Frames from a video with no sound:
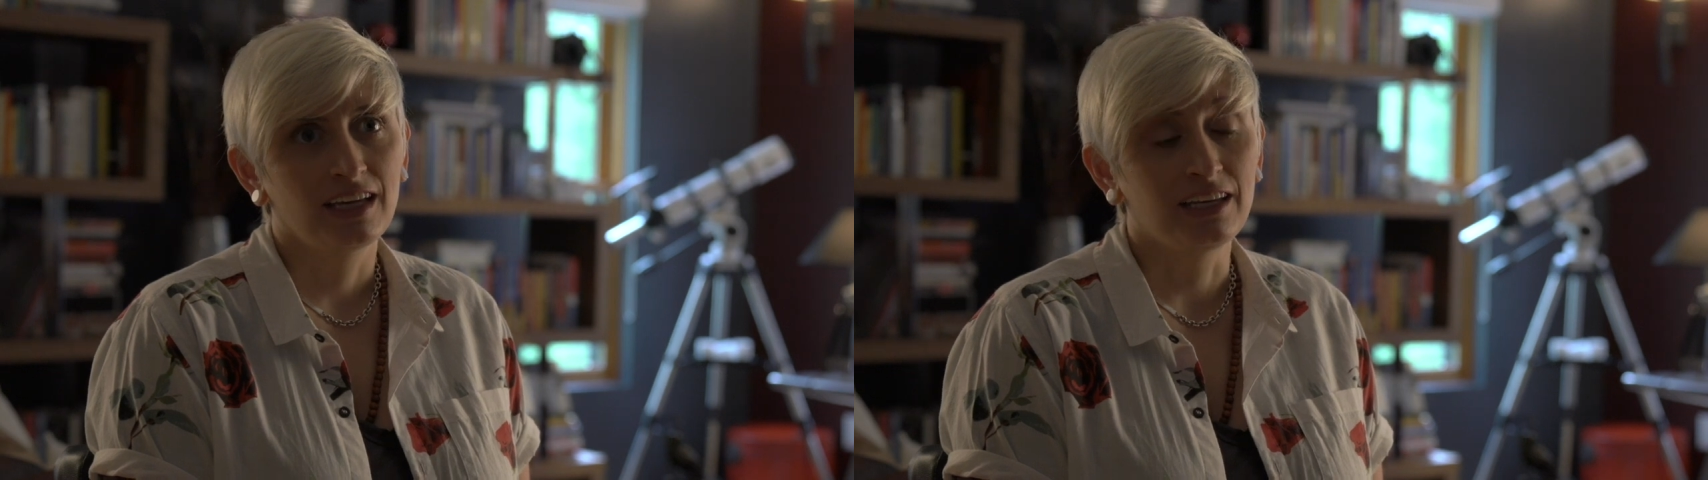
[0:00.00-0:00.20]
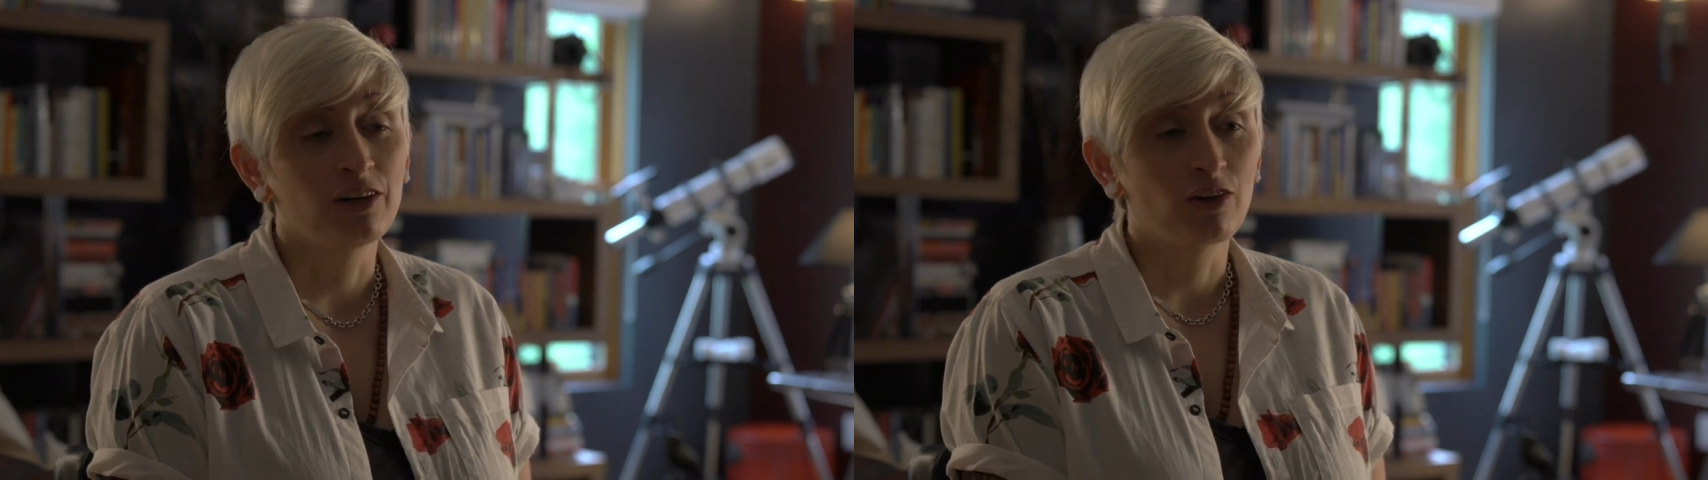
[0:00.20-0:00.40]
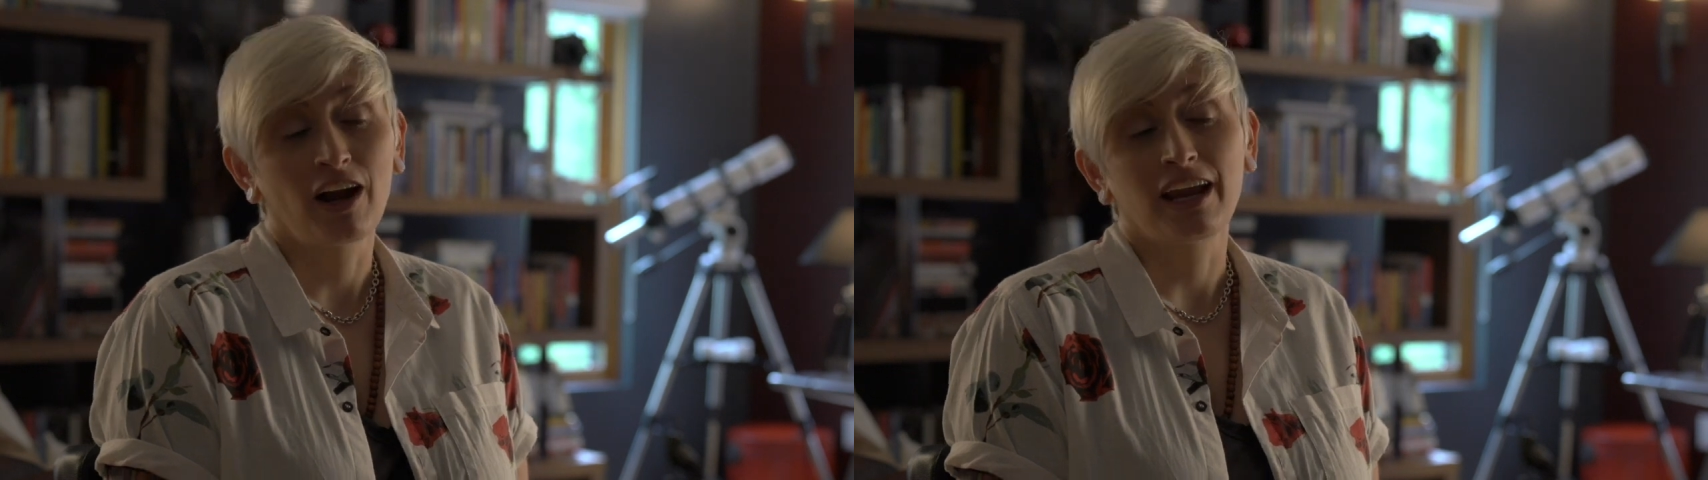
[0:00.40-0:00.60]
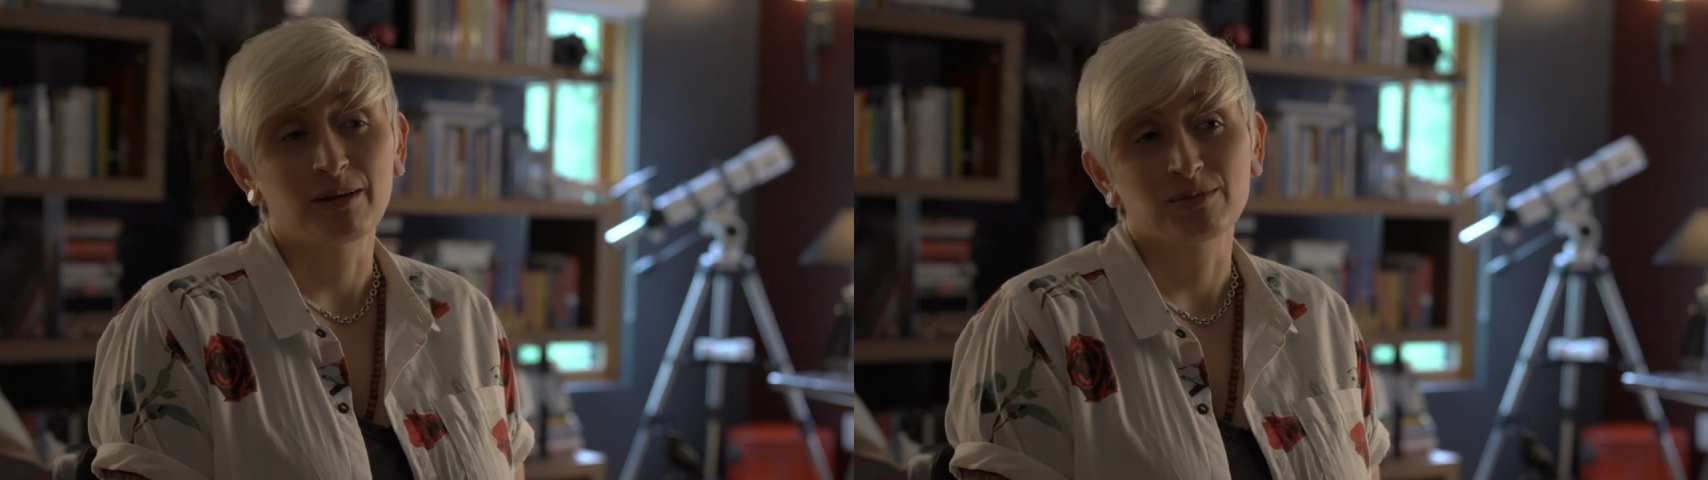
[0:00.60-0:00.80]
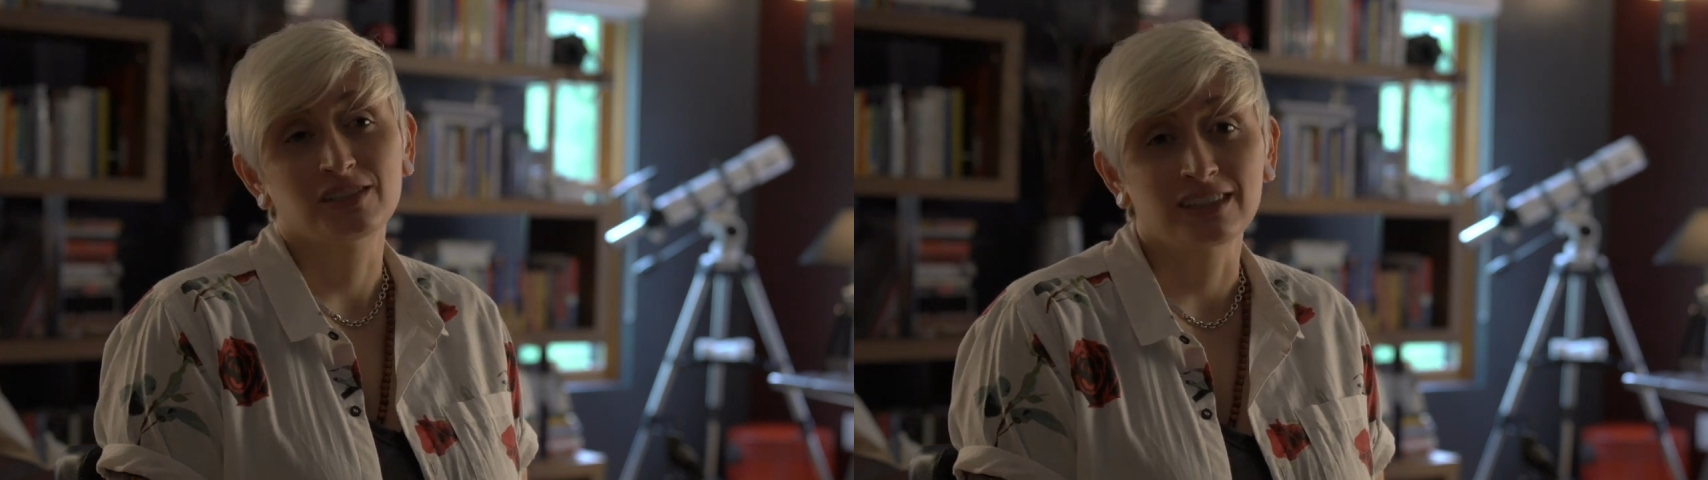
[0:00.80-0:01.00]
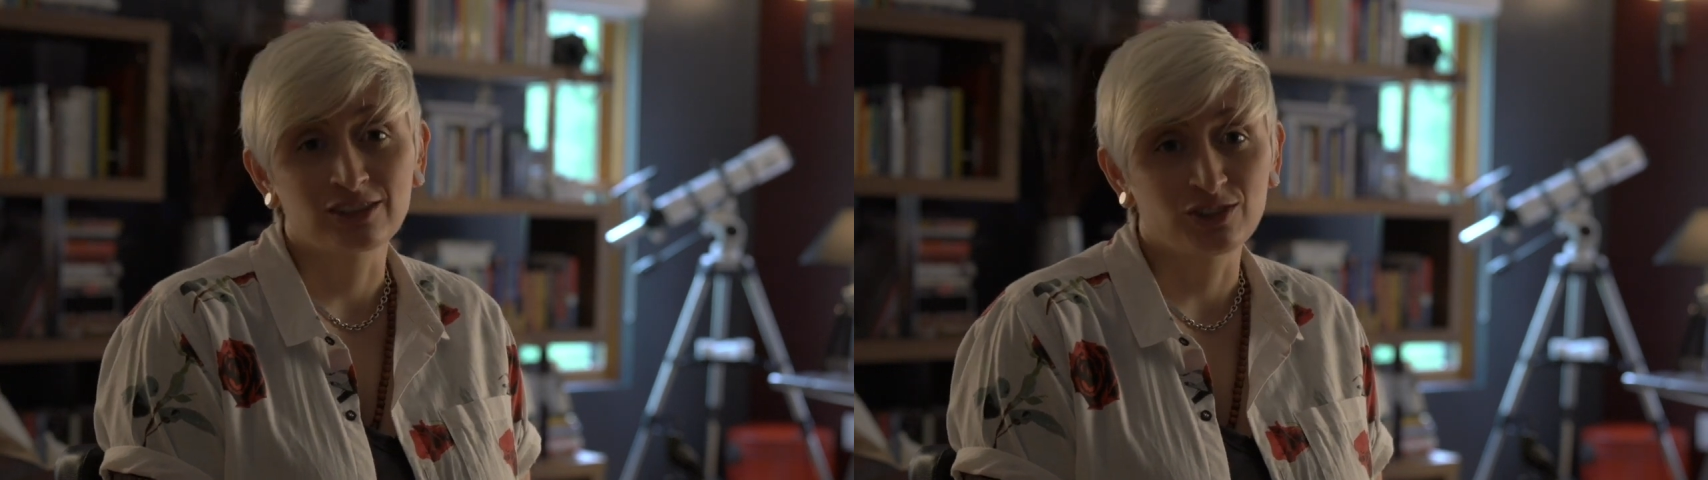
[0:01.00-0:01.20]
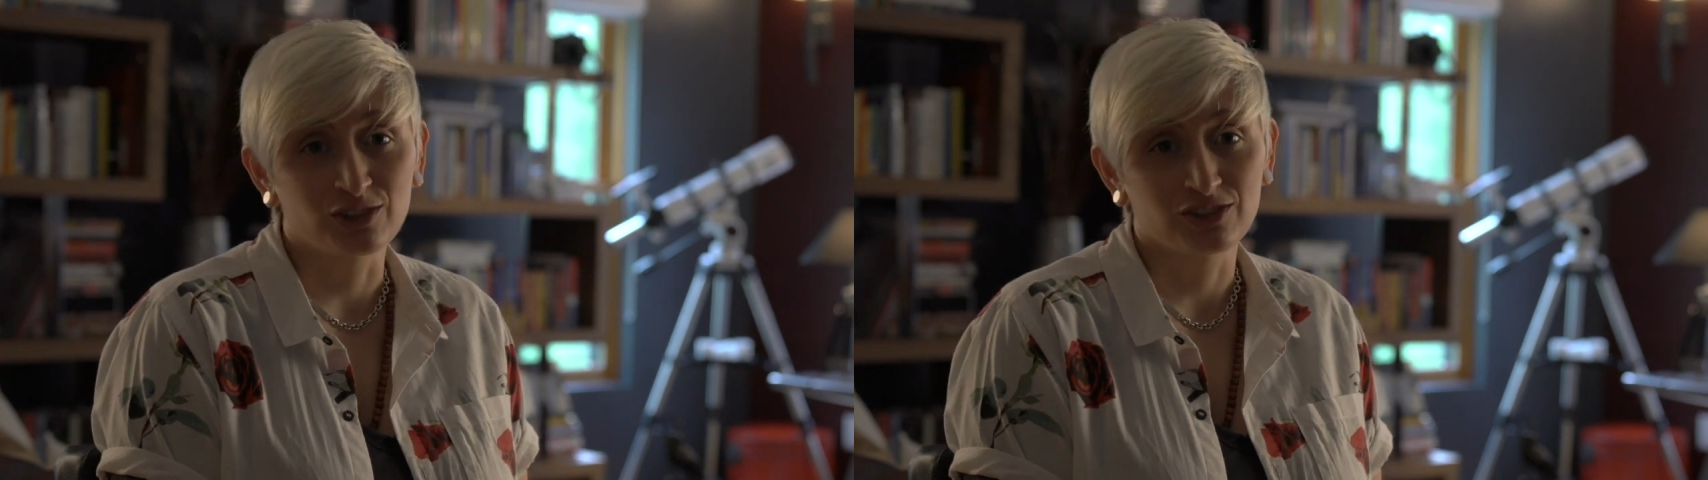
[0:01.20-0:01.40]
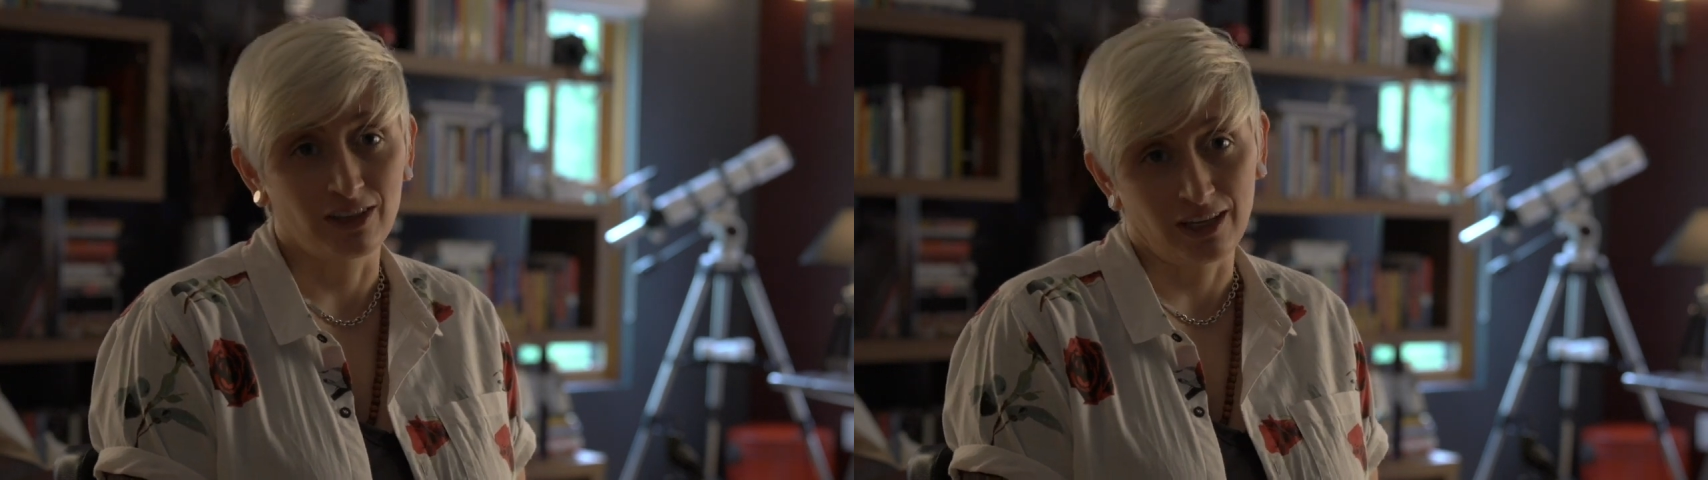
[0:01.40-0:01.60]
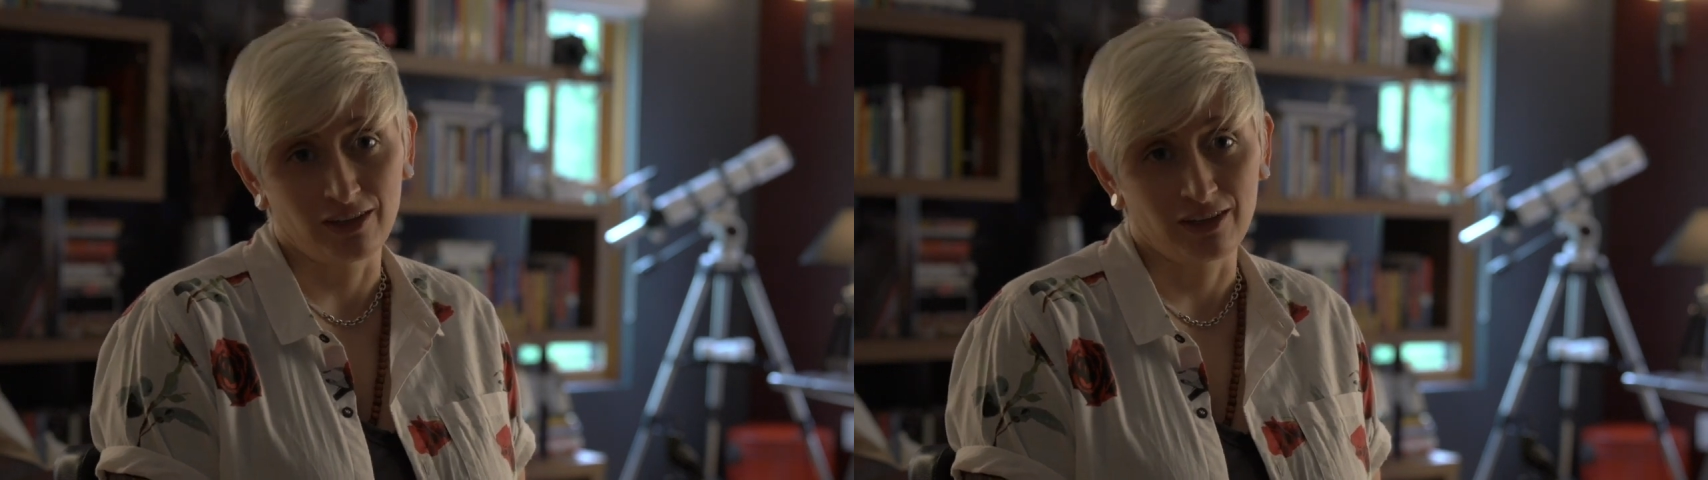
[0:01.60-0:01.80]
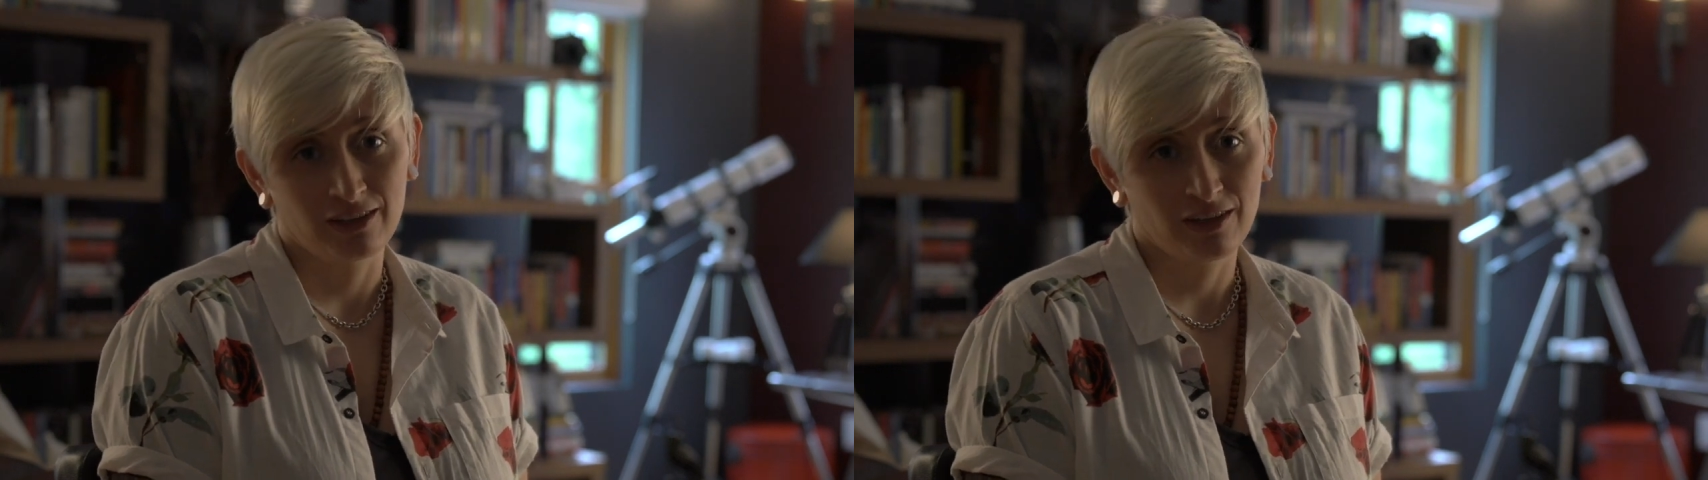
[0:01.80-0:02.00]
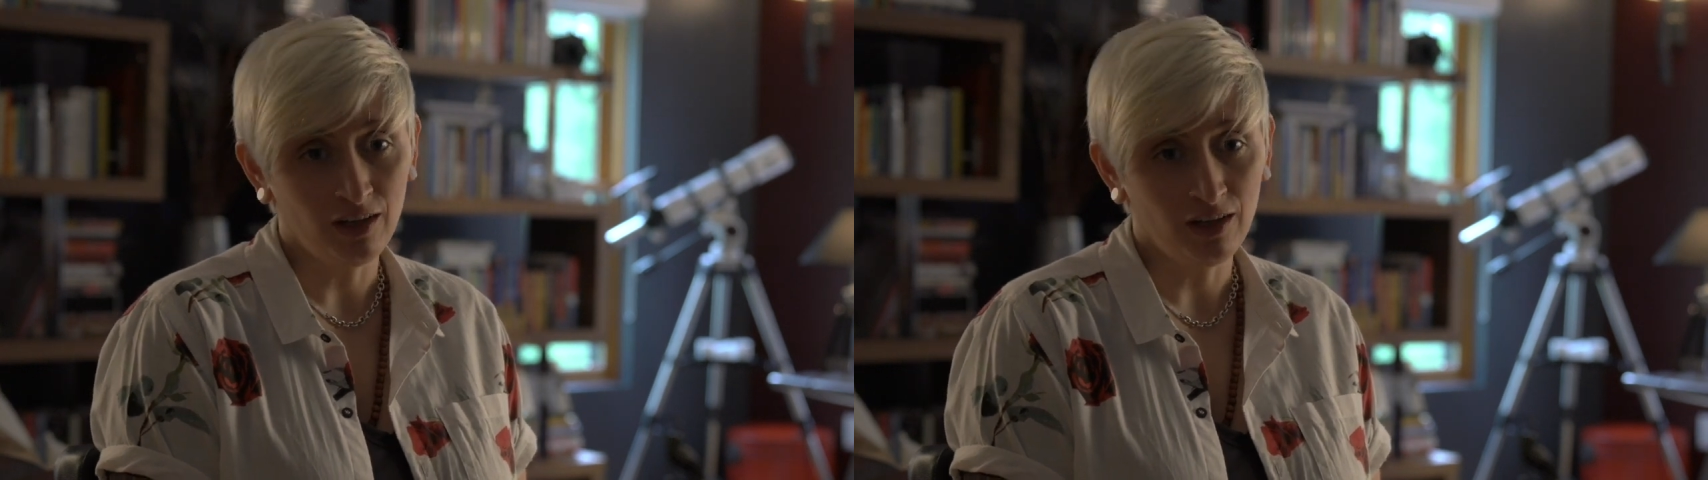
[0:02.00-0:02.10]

And here I am 6 years later